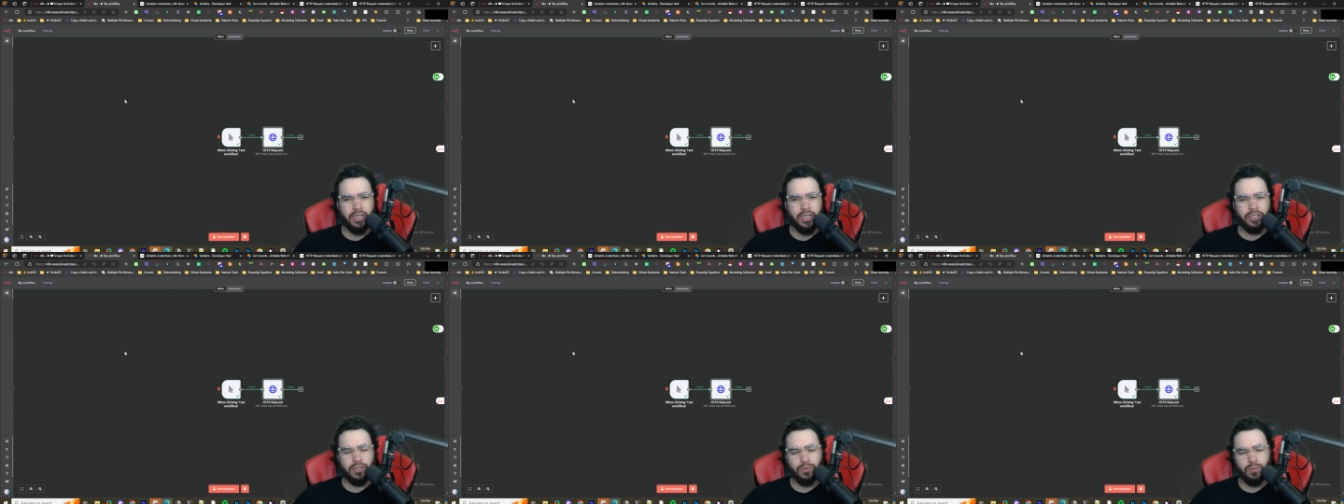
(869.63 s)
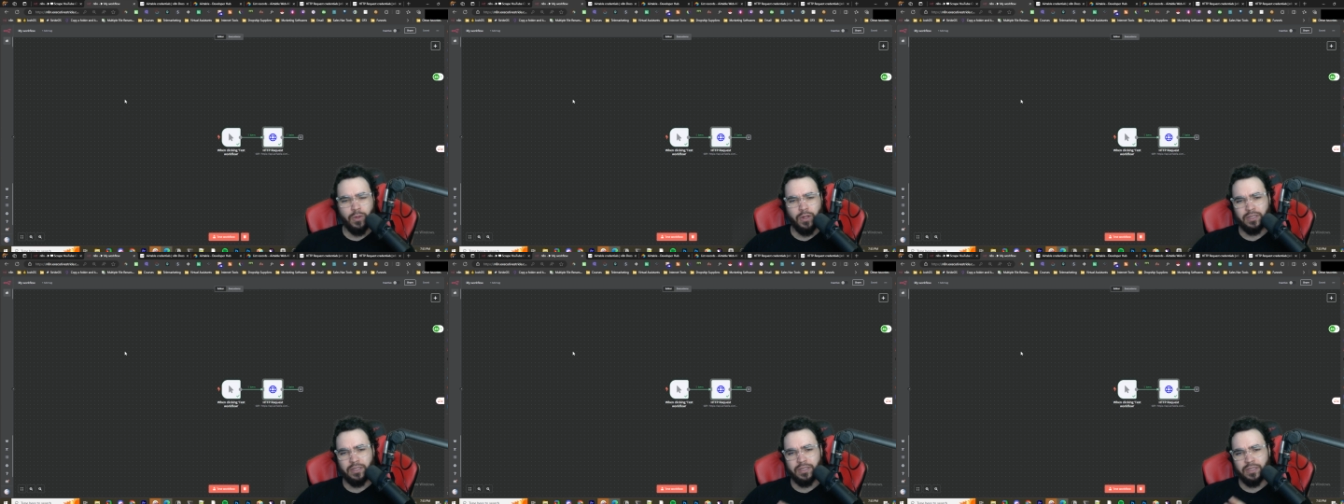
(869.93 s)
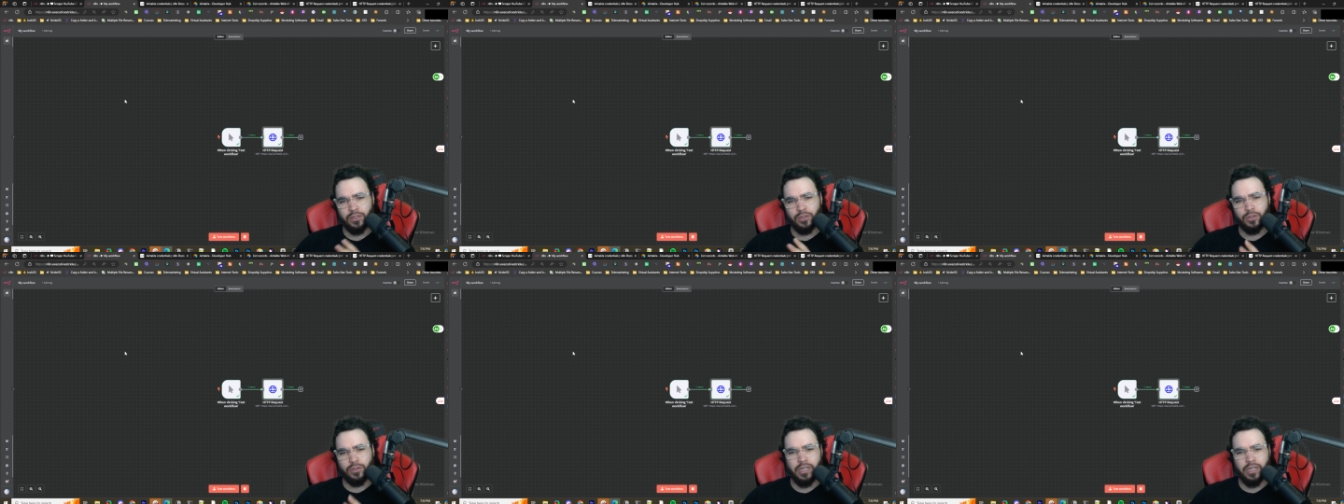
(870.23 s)
as well as
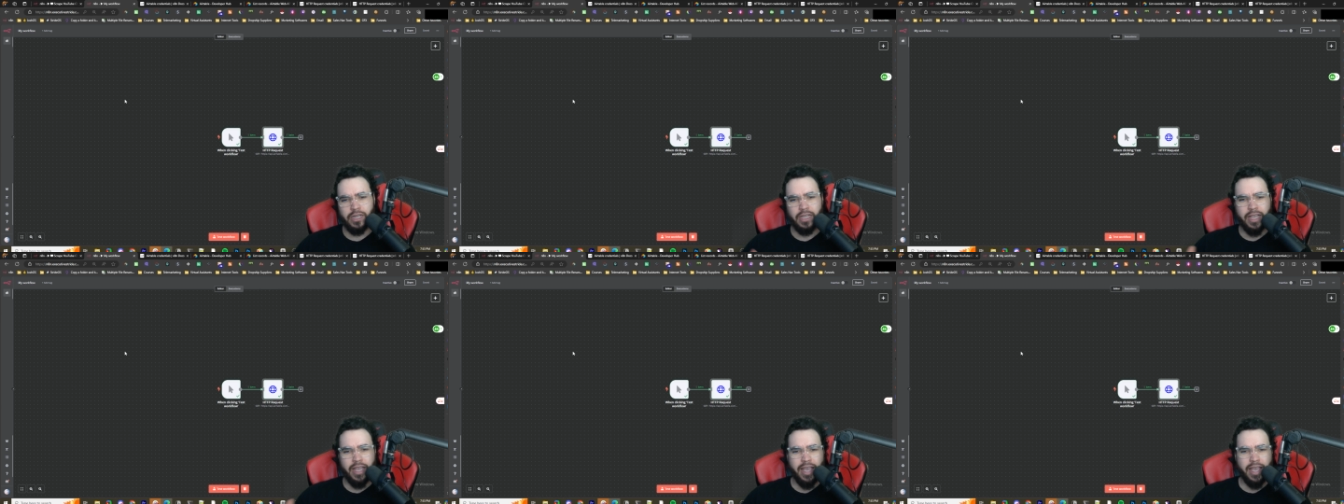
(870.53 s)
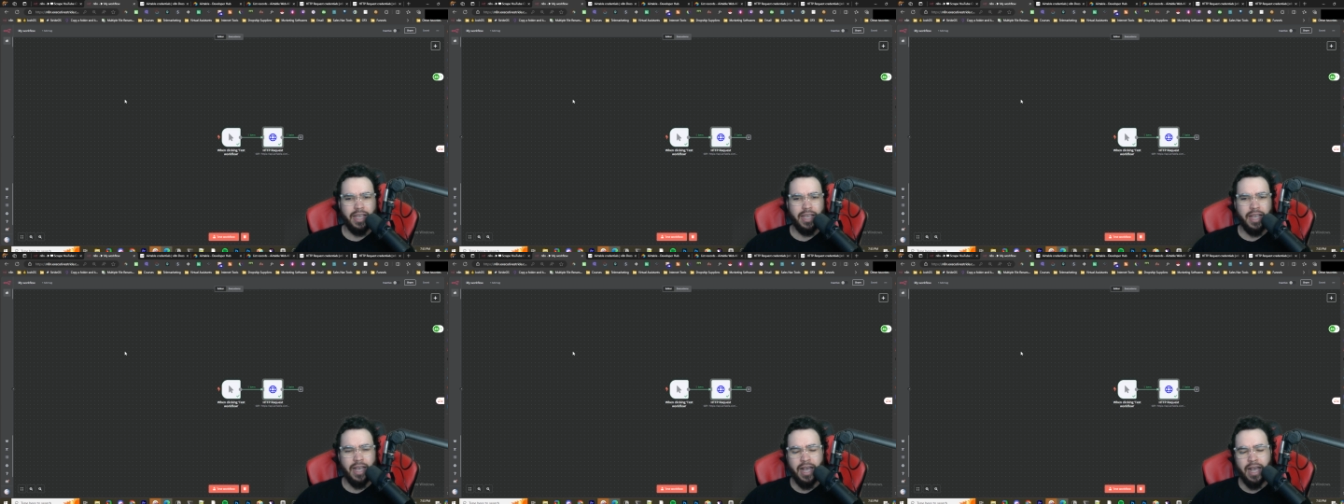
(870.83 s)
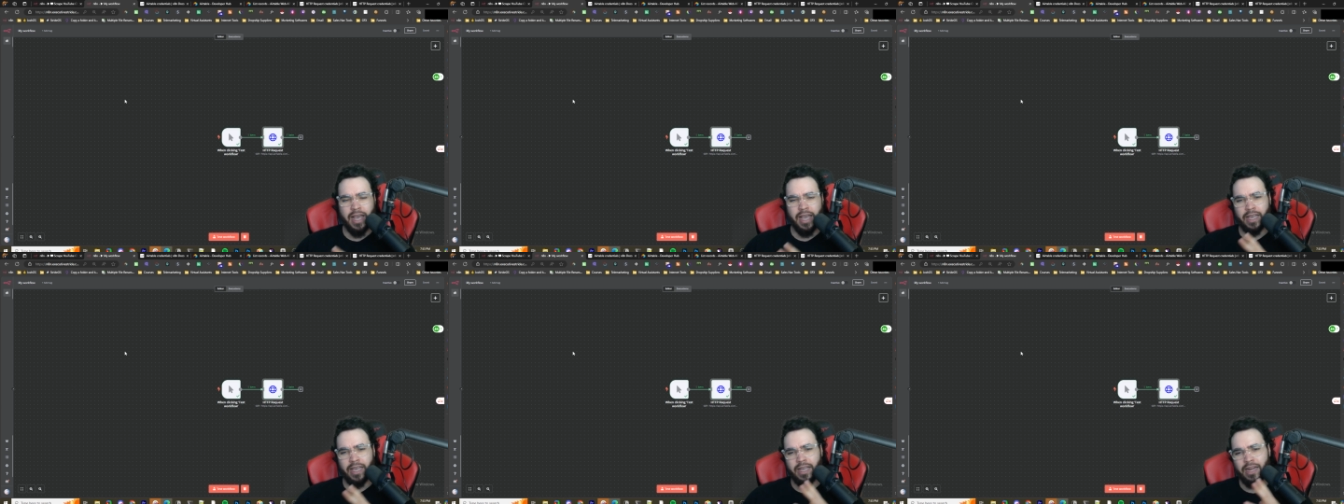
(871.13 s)
integrating A
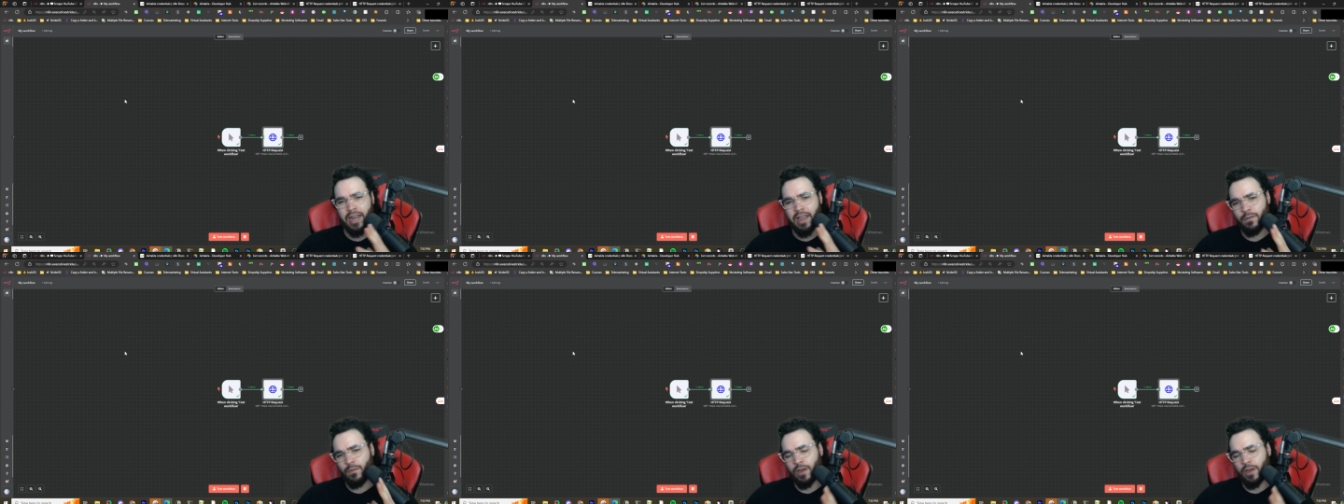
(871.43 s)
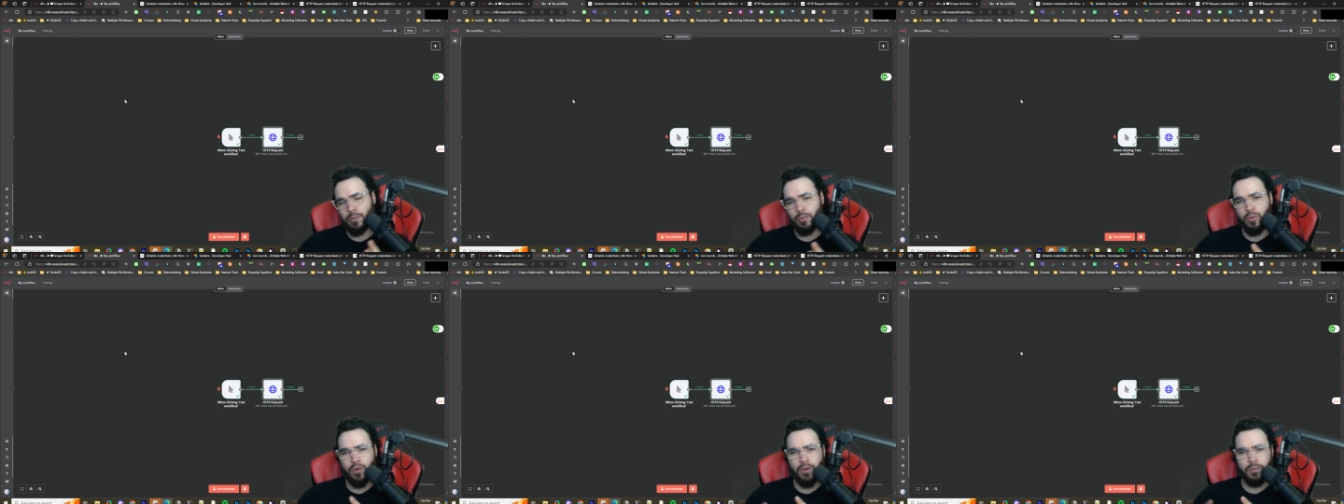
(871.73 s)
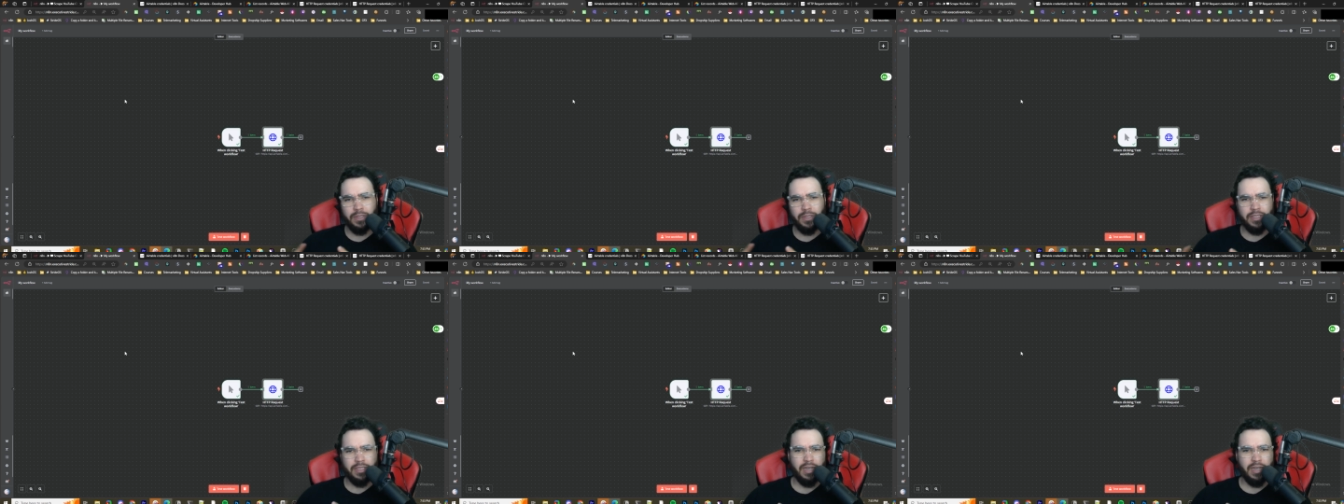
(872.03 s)
I and having an
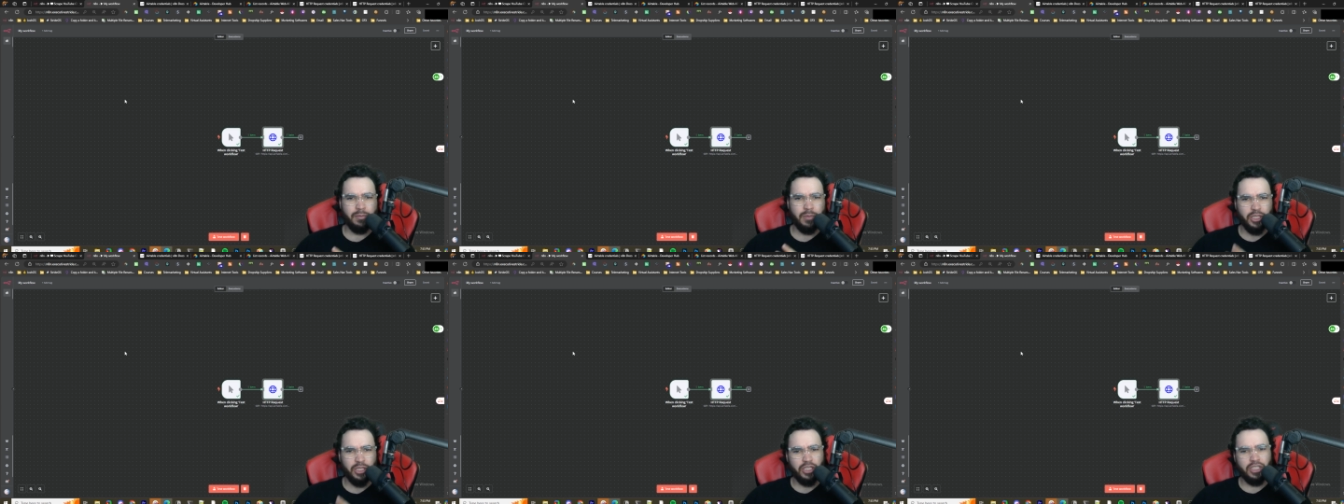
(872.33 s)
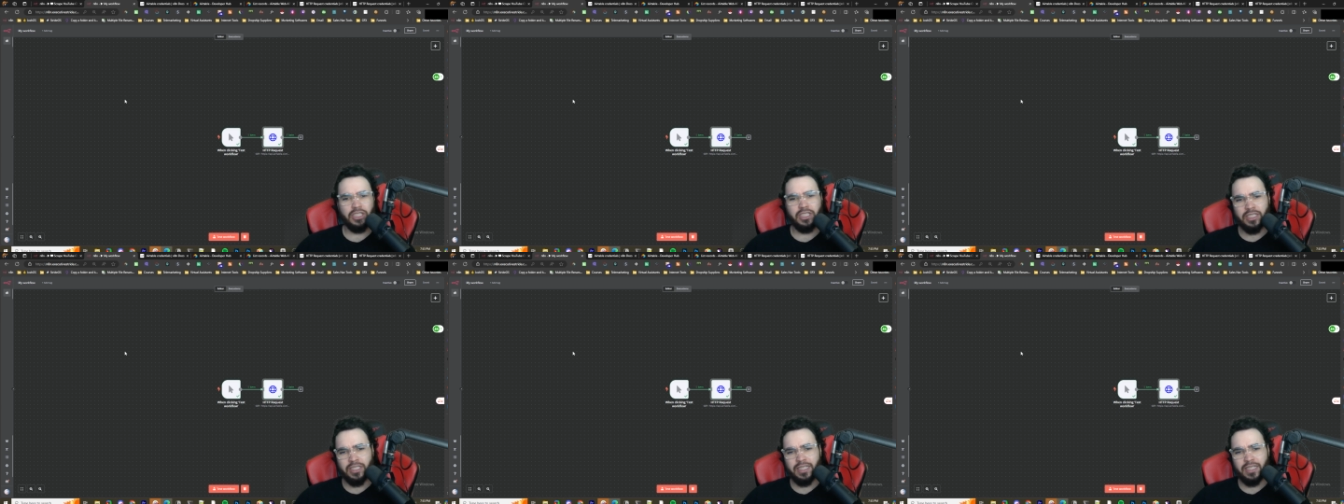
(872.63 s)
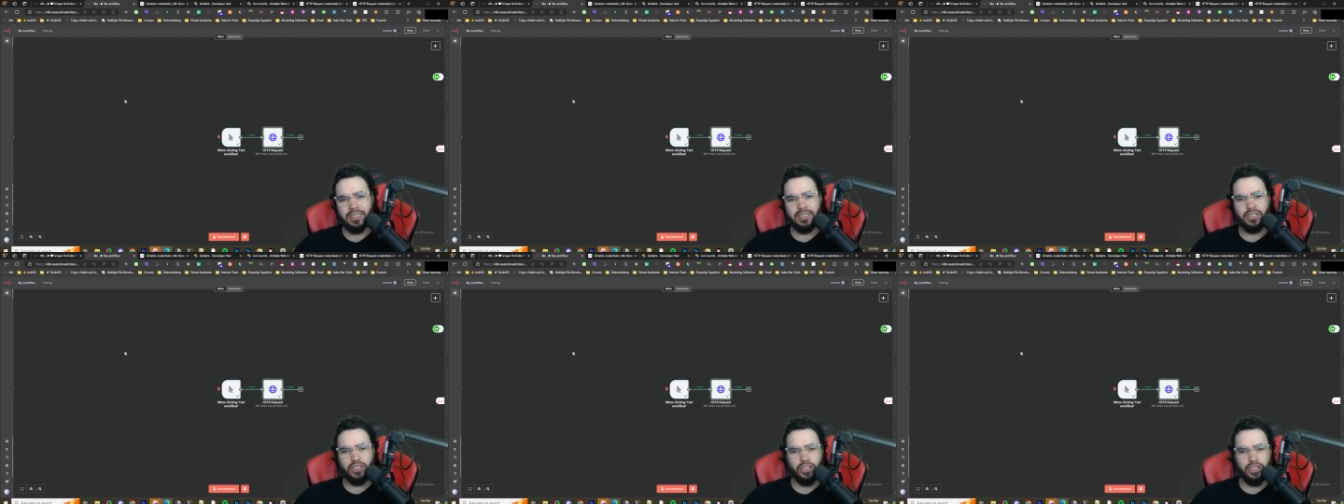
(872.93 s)
appointment setting machine
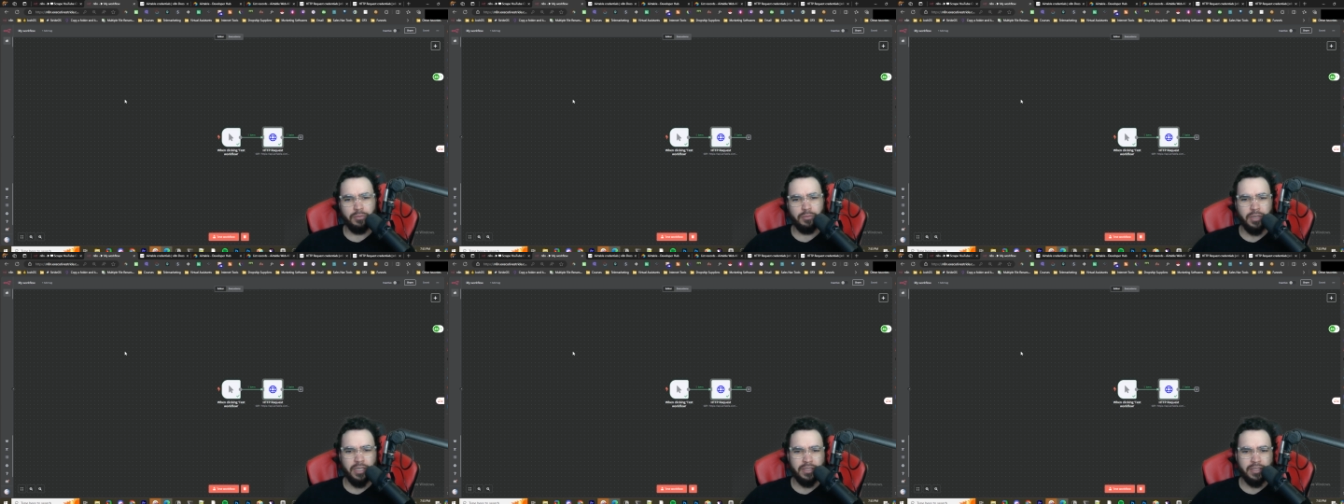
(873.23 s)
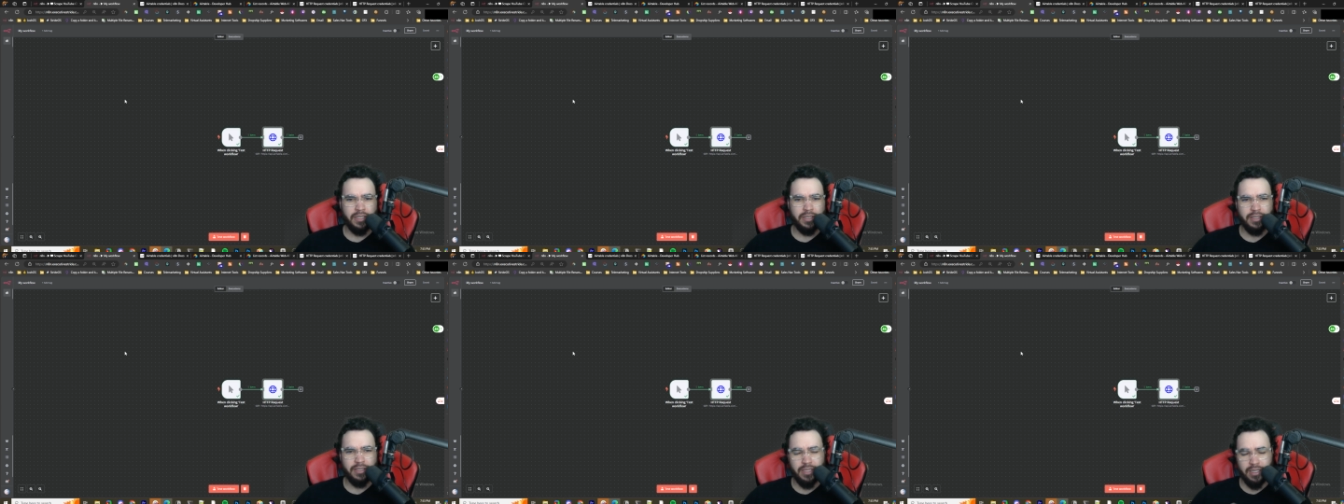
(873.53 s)
into your business,